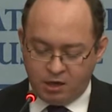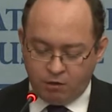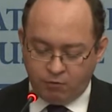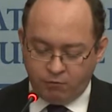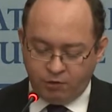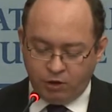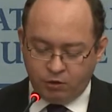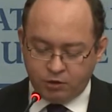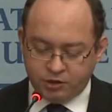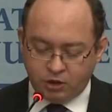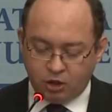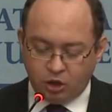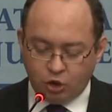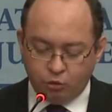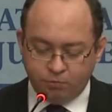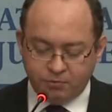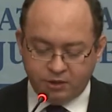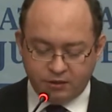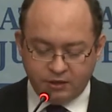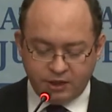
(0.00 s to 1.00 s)
We also
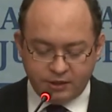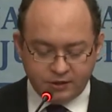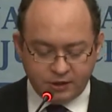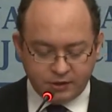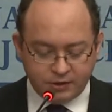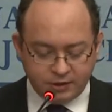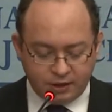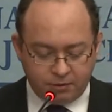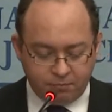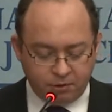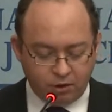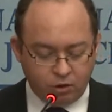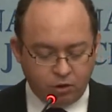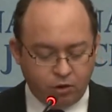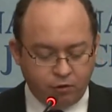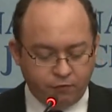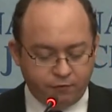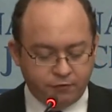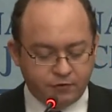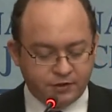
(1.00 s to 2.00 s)
hope that this example
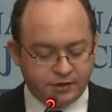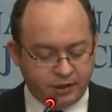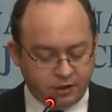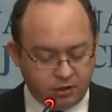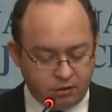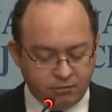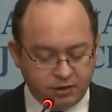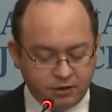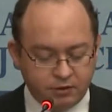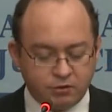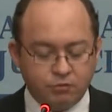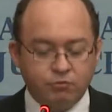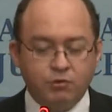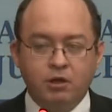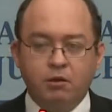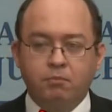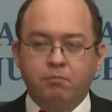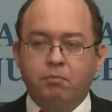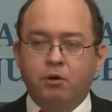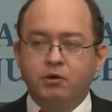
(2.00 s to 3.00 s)
of settlement
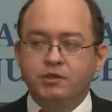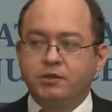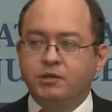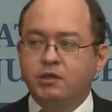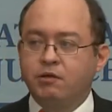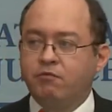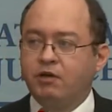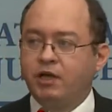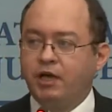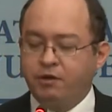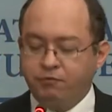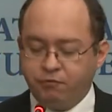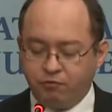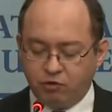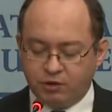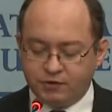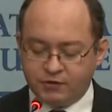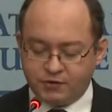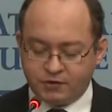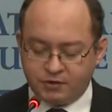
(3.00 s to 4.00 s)
will positively
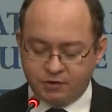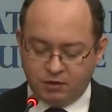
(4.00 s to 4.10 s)
influence